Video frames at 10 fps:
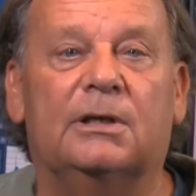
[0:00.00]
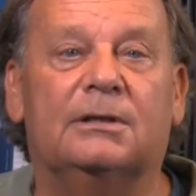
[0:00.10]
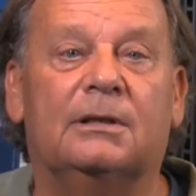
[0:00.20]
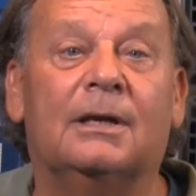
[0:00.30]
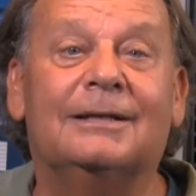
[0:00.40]

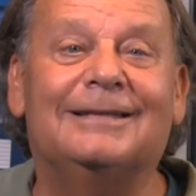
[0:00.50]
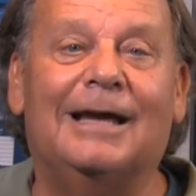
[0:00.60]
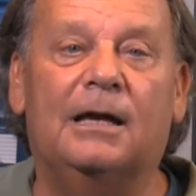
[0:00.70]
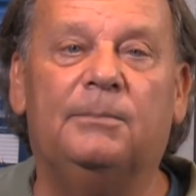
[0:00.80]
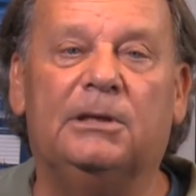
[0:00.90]
and
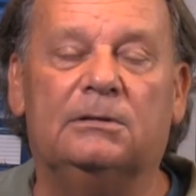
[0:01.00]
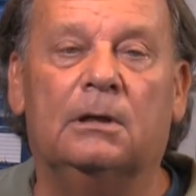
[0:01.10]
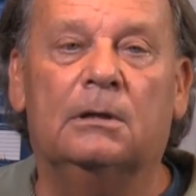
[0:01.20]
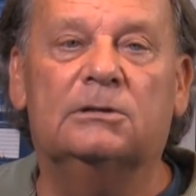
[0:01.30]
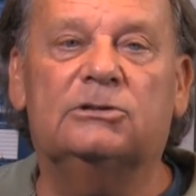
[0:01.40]
timing
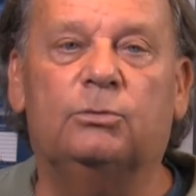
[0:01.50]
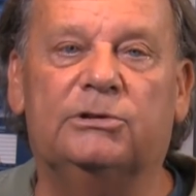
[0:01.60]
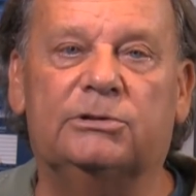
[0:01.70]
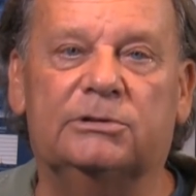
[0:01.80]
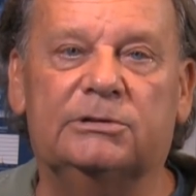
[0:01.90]

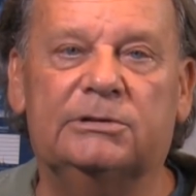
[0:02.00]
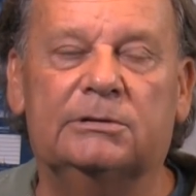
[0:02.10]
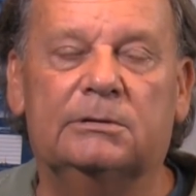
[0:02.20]
switches.